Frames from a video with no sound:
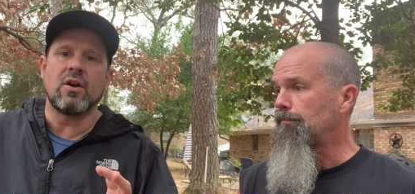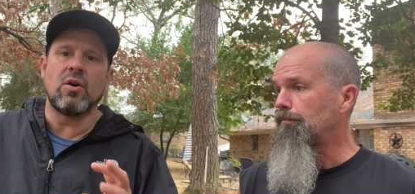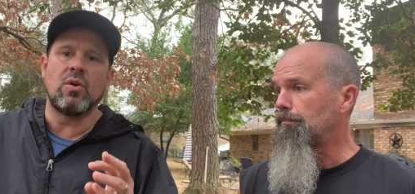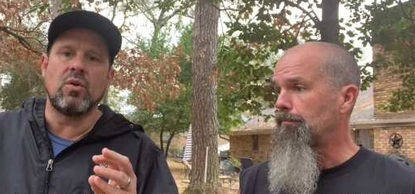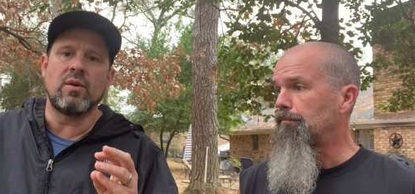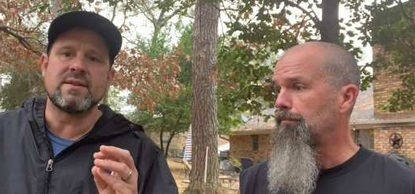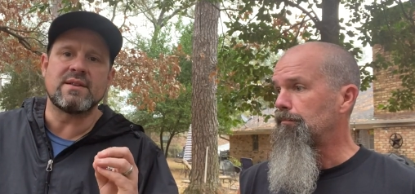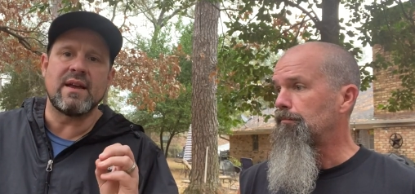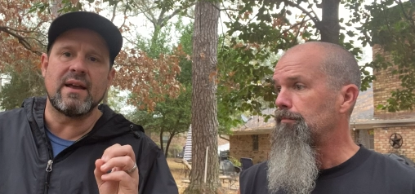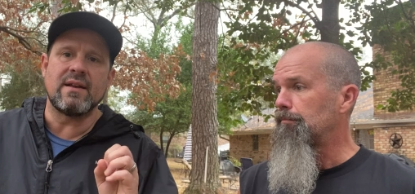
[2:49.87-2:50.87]
Speaker 1: goal is
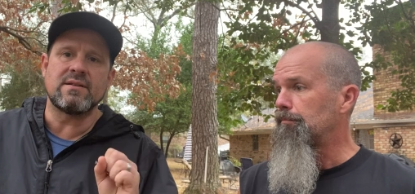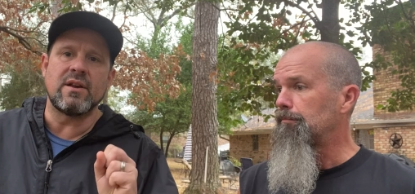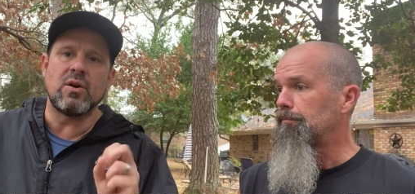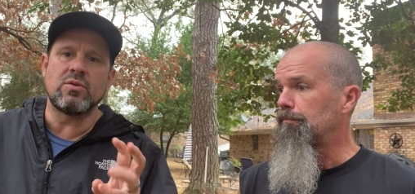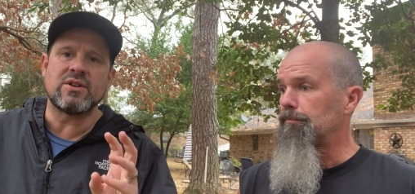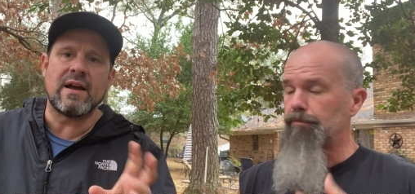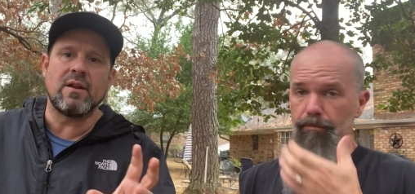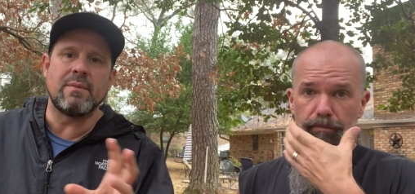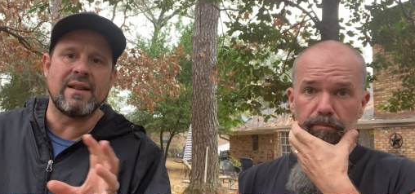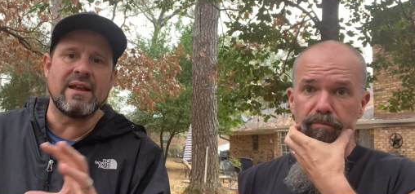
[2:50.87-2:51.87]
that no
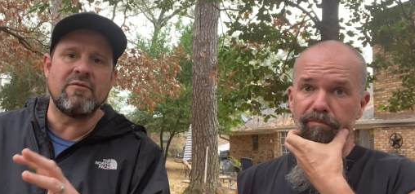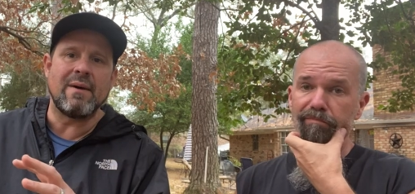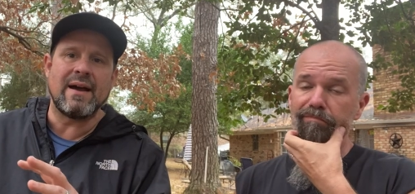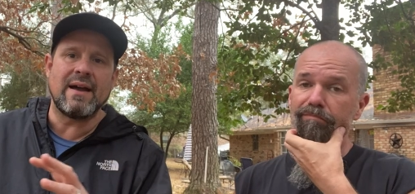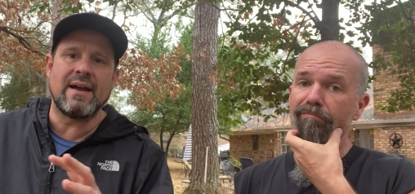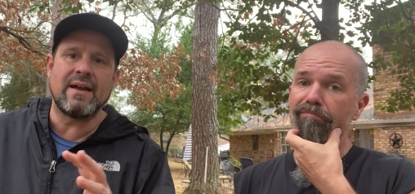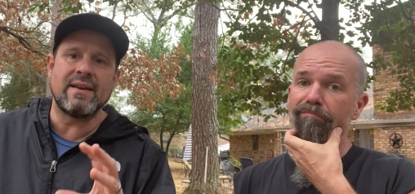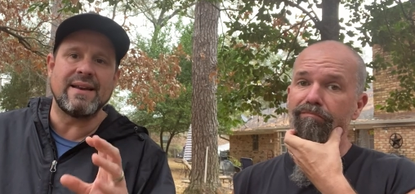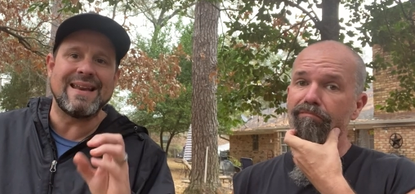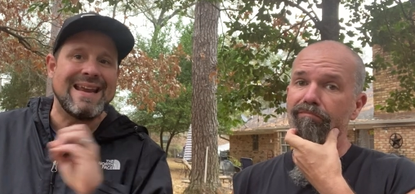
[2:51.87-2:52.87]
child be left behind
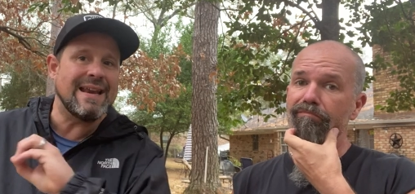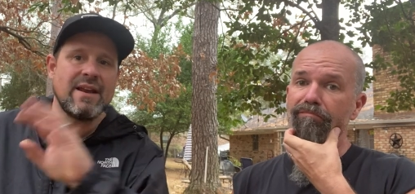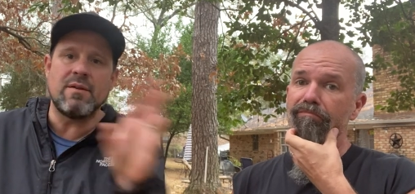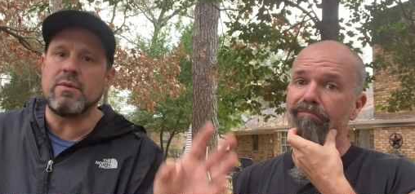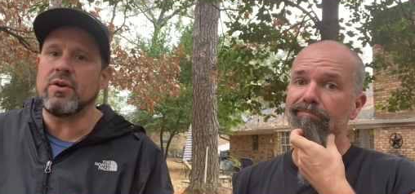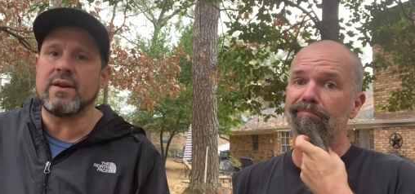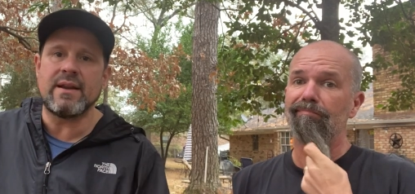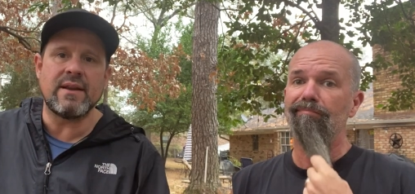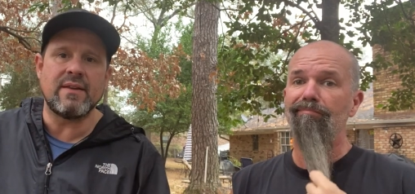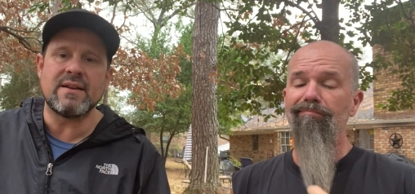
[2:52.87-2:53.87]
in any
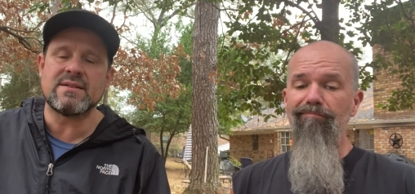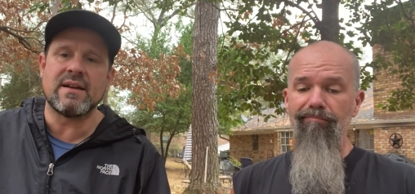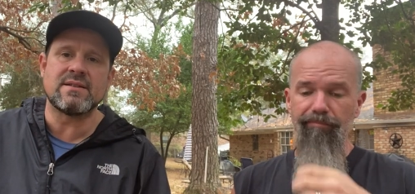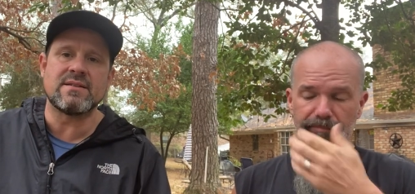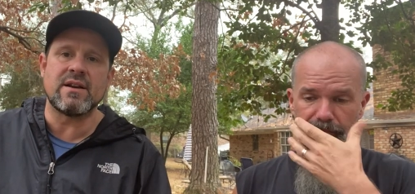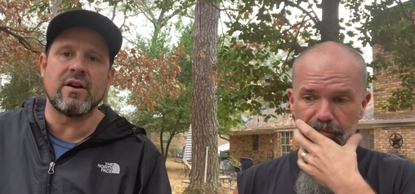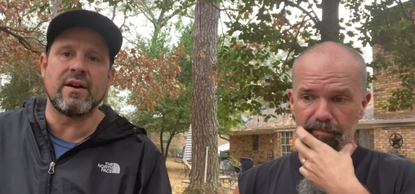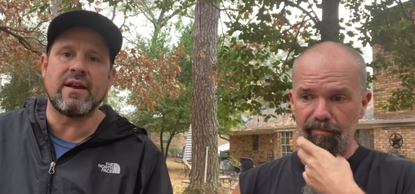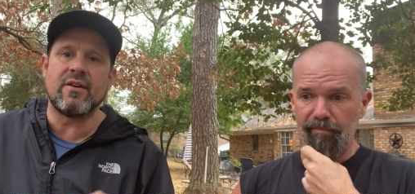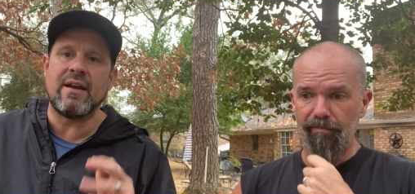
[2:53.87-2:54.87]
community in the East Texas
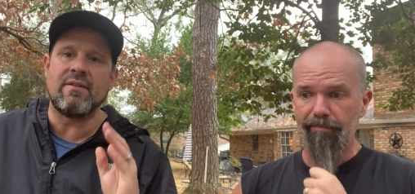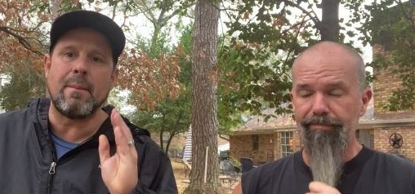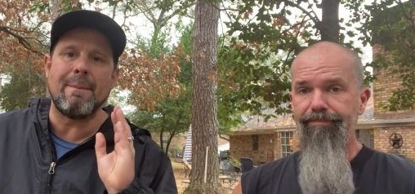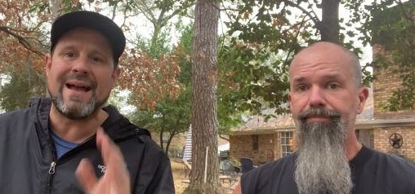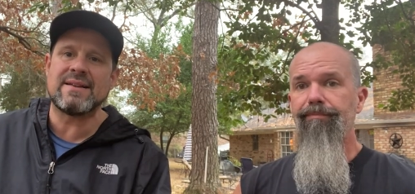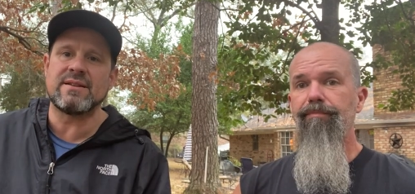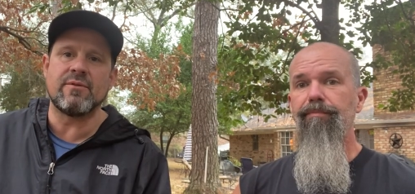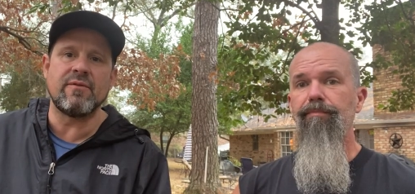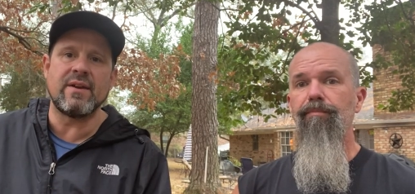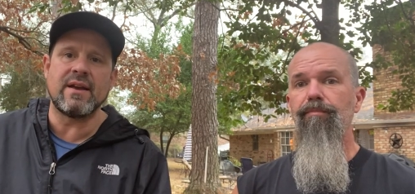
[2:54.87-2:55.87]
area. They're having a massive
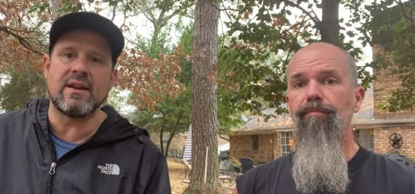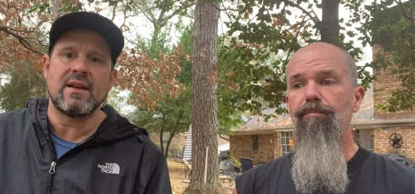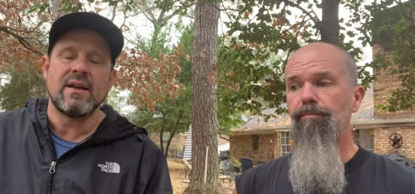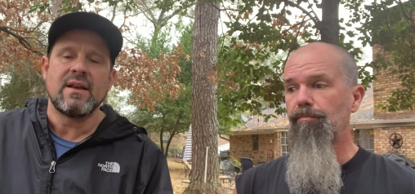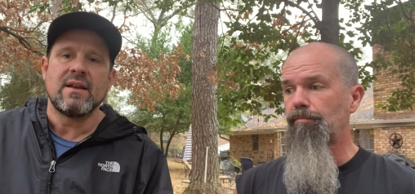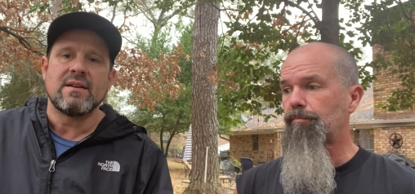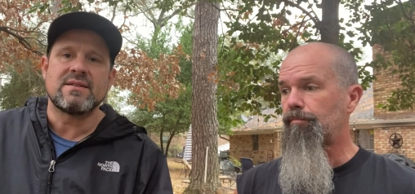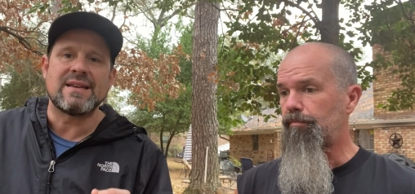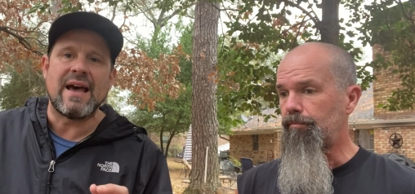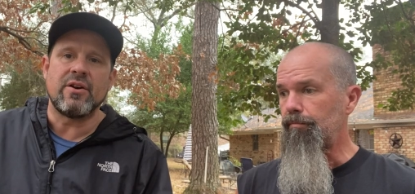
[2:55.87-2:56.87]
event
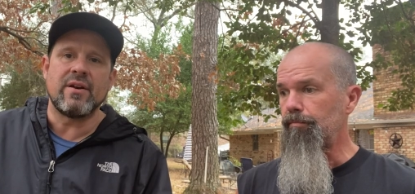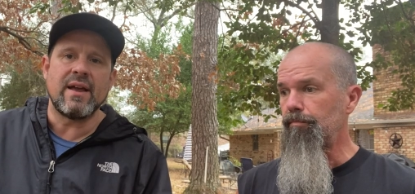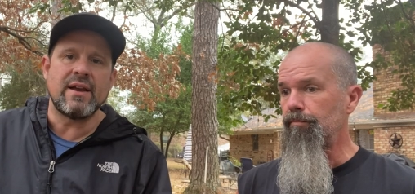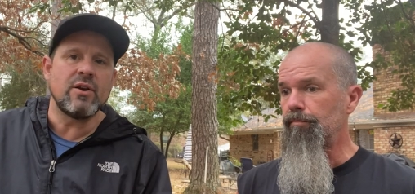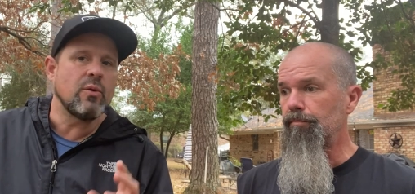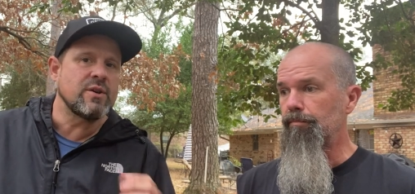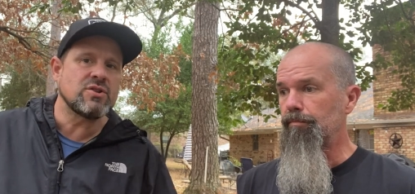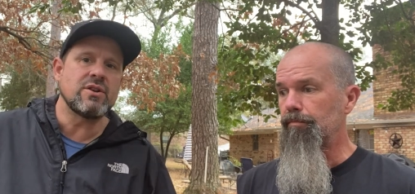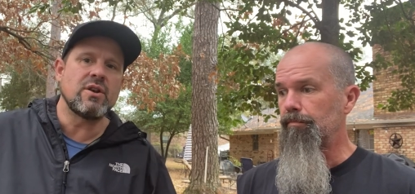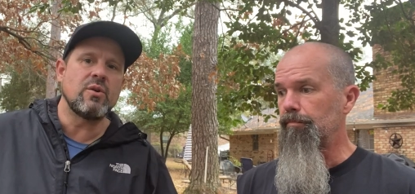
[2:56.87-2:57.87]
Saturday. You know what we
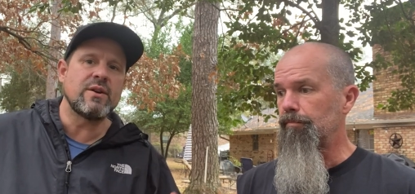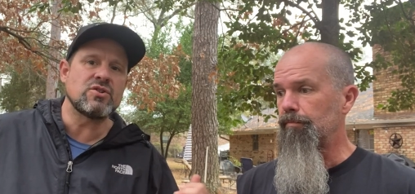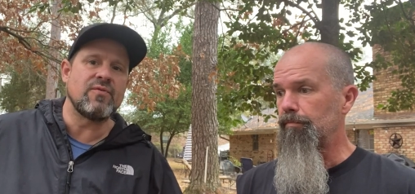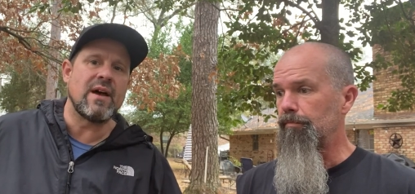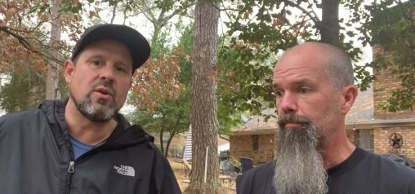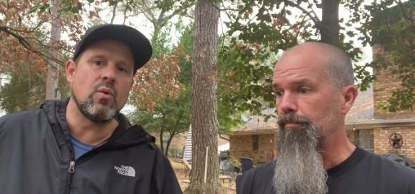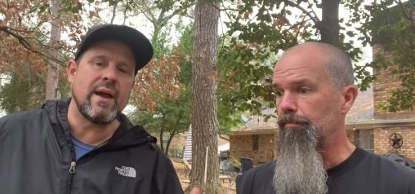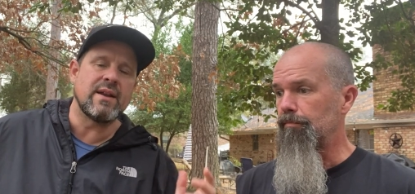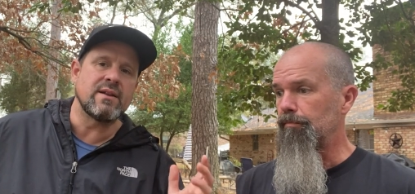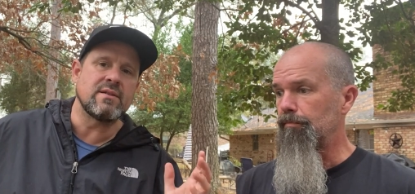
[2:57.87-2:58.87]
should do? We should find a way to,
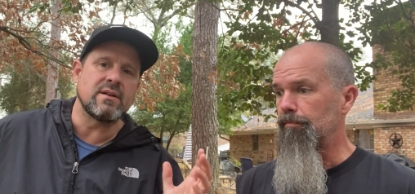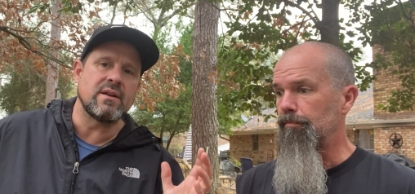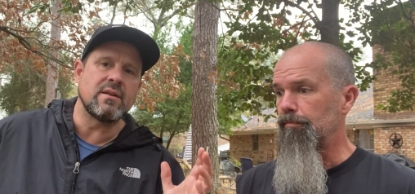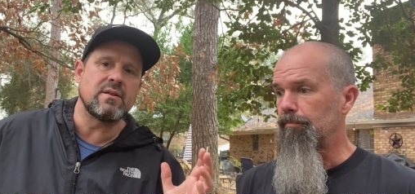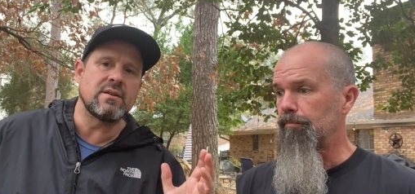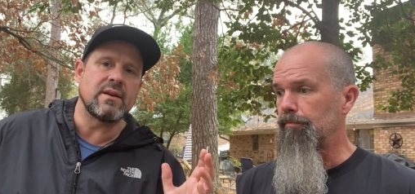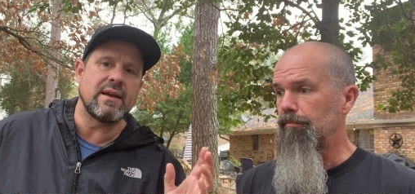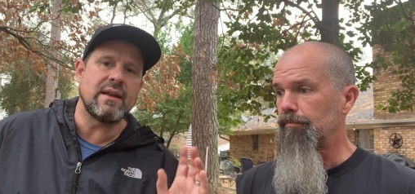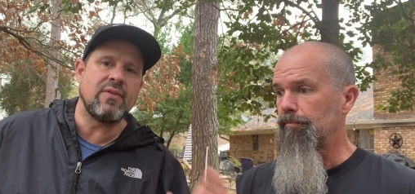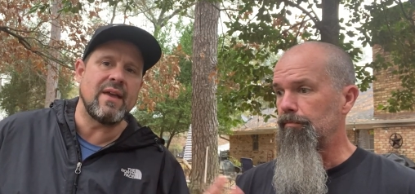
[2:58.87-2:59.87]
to, to
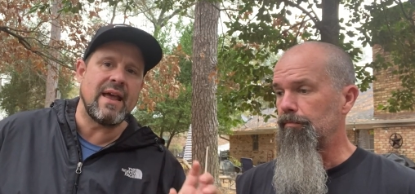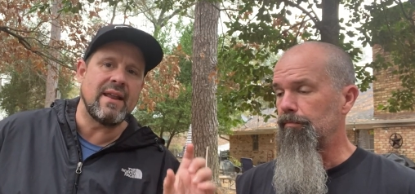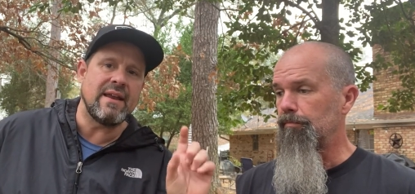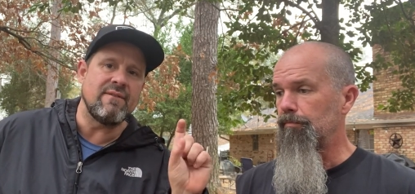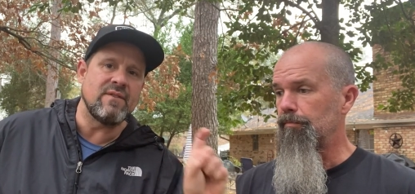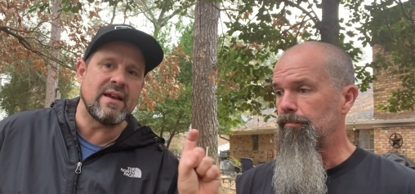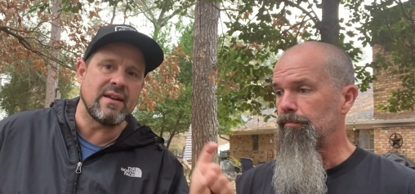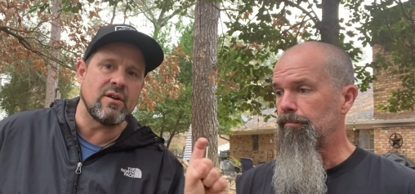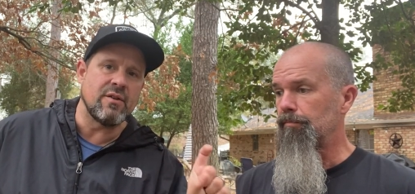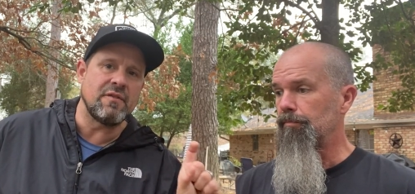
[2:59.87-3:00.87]
get that event
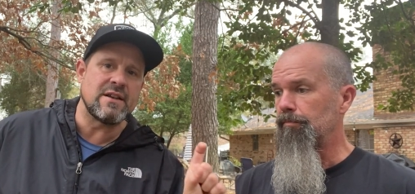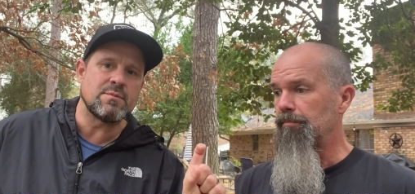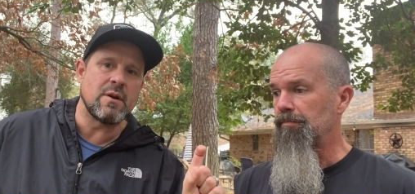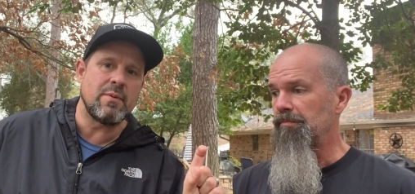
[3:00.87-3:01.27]
on the Facebook